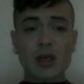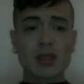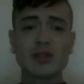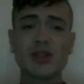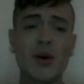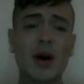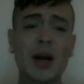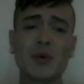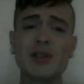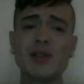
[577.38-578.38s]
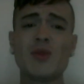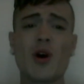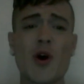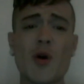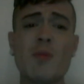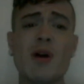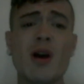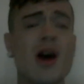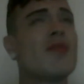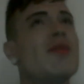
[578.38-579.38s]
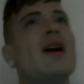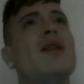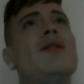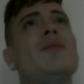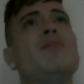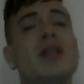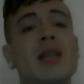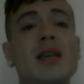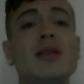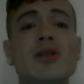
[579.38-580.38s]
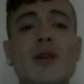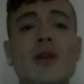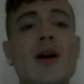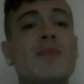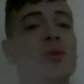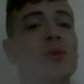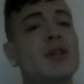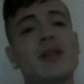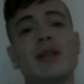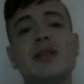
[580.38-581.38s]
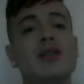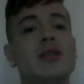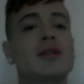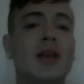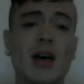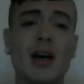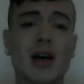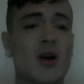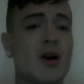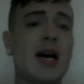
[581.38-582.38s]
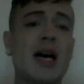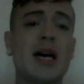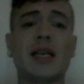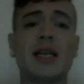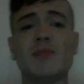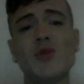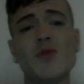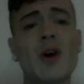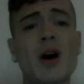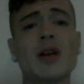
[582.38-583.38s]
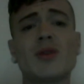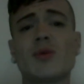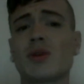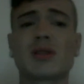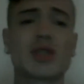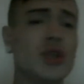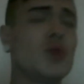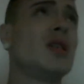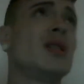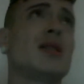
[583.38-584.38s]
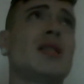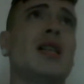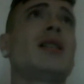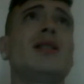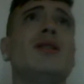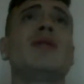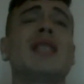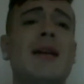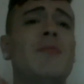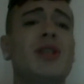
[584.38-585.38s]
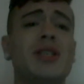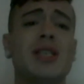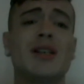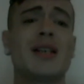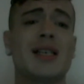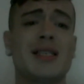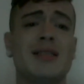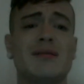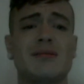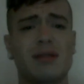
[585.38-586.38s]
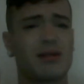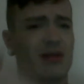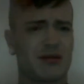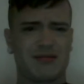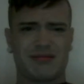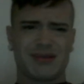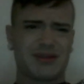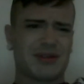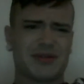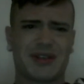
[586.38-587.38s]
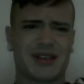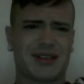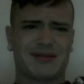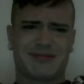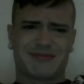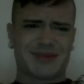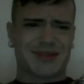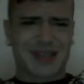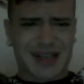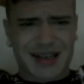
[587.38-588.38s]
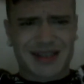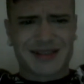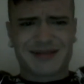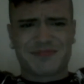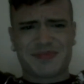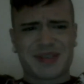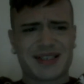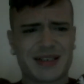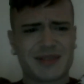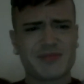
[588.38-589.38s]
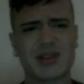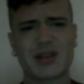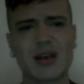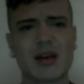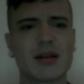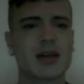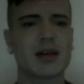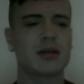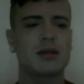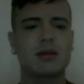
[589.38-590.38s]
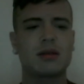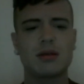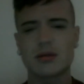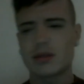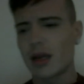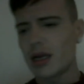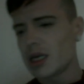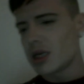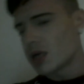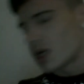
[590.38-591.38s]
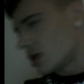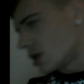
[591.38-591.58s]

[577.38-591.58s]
So I really hope that the police show up, or that they just go ahead and move on, or do what they're gonna do and come in here and do it, I guess. But I'm sick of like just sitting here in